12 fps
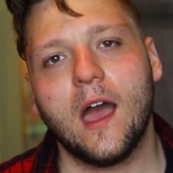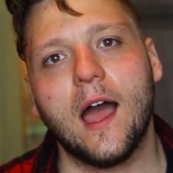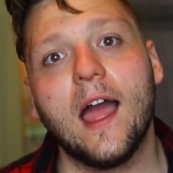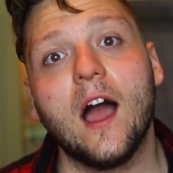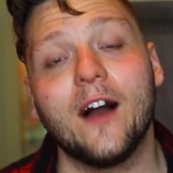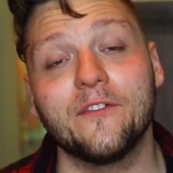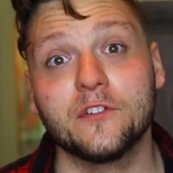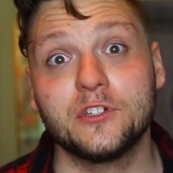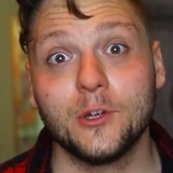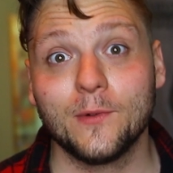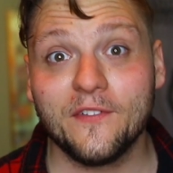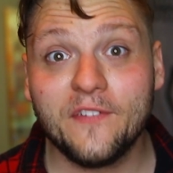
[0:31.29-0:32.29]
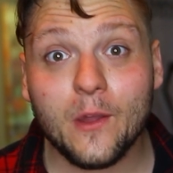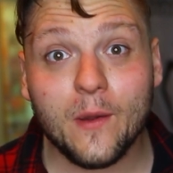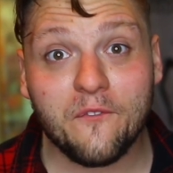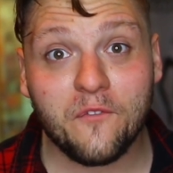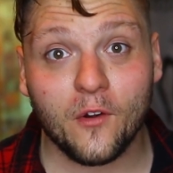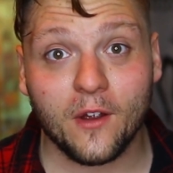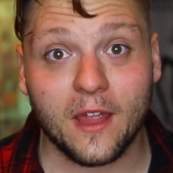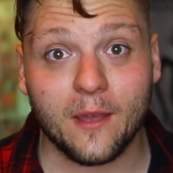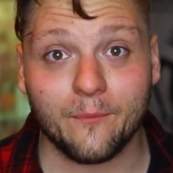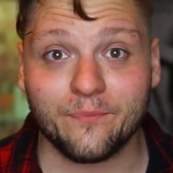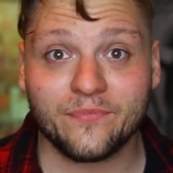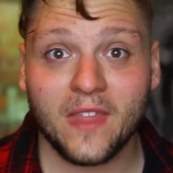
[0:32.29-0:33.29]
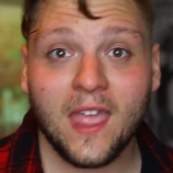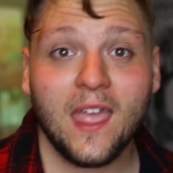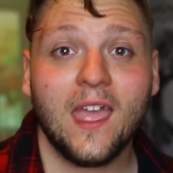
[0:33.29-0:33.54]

I offered to review it for him.